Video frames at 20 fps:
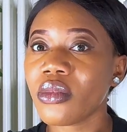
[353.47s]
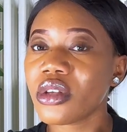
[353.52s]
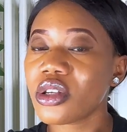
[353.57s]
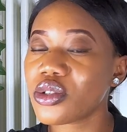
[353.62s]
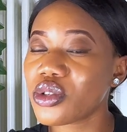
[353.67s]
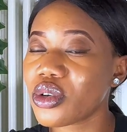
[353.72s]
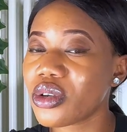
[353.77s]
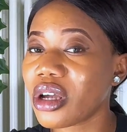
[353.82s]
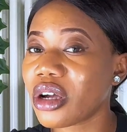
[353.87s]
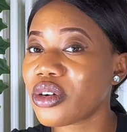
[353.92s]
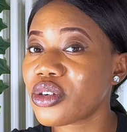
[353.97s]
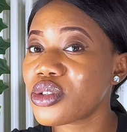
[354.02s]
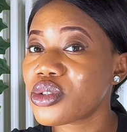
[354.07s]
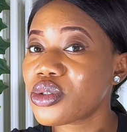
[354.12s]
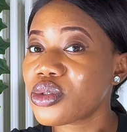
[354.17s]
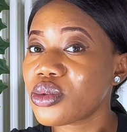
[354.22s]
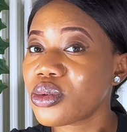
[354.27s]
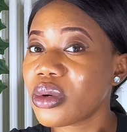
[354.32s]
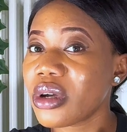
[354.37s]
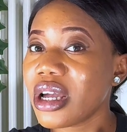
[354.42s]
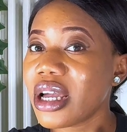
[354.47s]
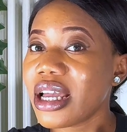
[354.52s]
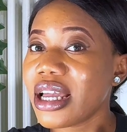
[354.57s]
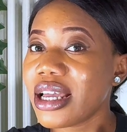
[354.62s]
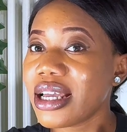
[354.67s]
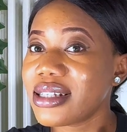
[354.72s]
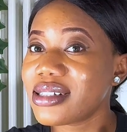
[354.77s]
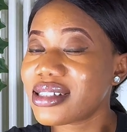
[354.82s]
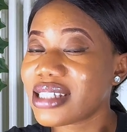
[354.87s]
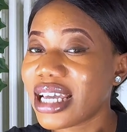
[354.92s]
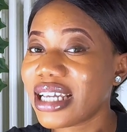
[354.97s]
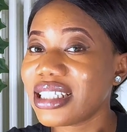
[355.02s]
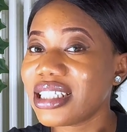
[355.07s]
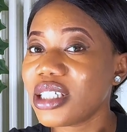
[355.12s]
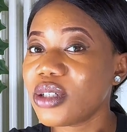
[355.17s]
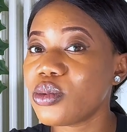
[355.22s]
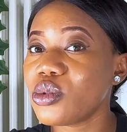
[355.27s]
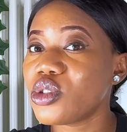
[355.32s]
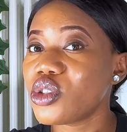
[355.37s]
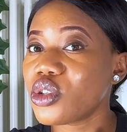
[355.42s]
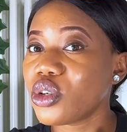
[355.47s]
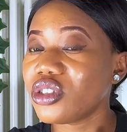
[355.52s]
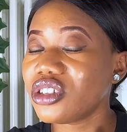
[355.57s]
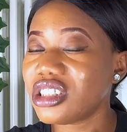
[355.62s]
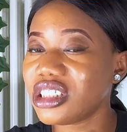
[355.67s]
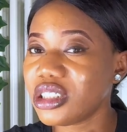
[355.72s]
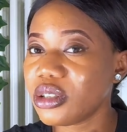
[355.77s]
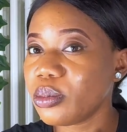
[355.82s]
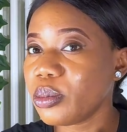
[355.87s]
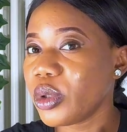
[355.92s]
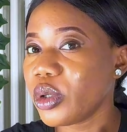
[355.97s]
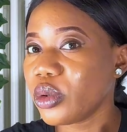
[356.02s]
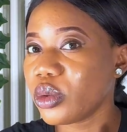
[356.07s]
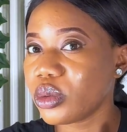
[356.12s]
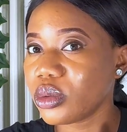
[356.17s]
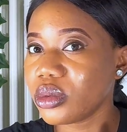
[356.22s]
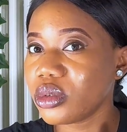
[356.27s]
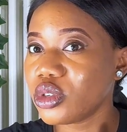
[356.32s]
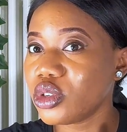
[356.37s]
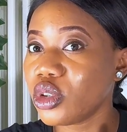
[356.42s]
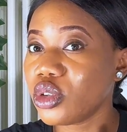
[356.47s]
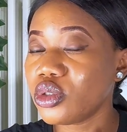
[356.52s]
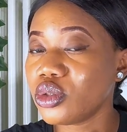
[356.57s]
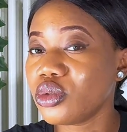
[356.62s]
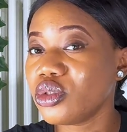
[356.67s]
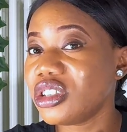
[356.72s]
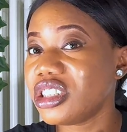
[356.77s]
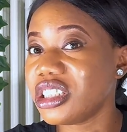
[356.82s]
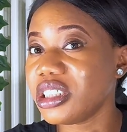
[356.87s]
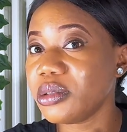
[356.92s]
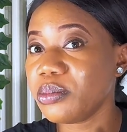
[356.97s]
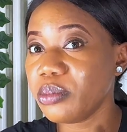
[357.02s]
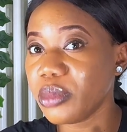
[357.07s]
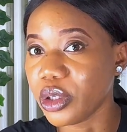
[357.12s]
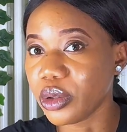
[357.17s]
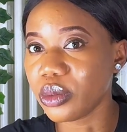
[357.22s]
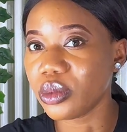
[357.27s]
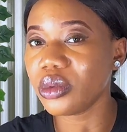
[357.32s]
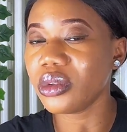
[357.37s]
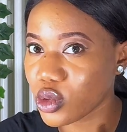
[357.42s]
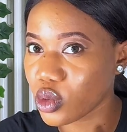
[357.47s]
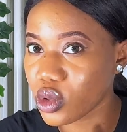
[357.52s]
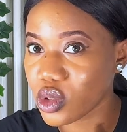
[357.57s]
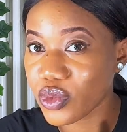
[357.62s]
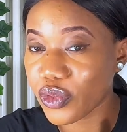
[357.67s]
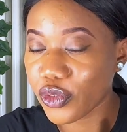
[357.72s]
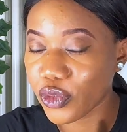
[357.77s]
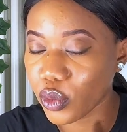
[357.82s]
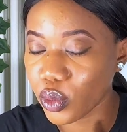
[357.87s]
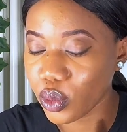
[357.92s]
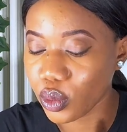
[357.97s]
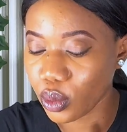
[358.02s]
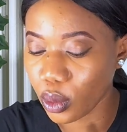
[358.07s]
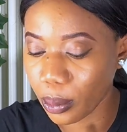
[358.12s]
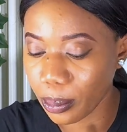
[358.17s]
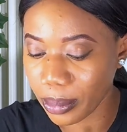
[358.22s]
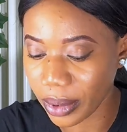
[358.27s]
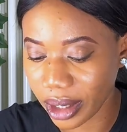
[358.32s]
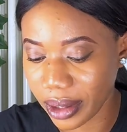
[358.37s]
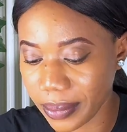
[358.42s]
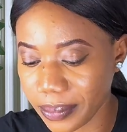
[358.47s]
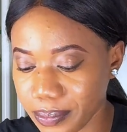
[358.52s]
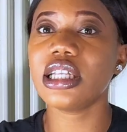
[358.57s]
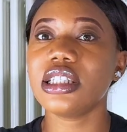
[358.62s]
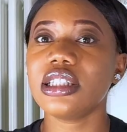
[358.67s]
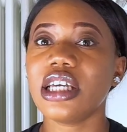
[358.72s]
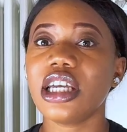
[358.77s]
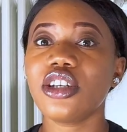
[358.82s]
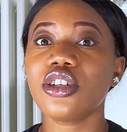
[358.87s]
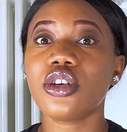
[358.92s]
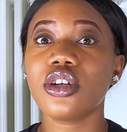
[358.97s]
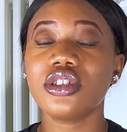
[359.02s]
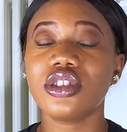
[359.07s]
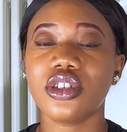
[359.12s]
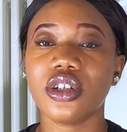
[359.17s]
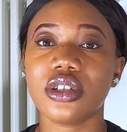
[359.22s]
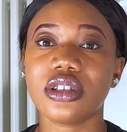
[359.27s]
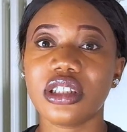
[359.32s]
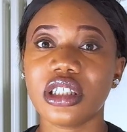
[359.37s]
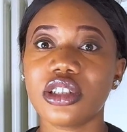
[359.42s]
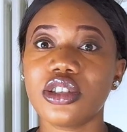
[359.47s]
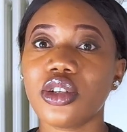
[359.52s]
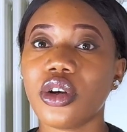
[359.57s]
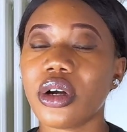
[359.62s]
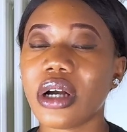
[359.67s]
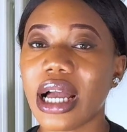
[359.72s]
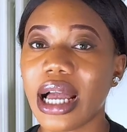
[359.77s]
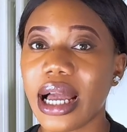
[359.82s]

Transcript: So you're going to sign in with your Gmail, your new Gmail, not phone number. Then you go to your TikTok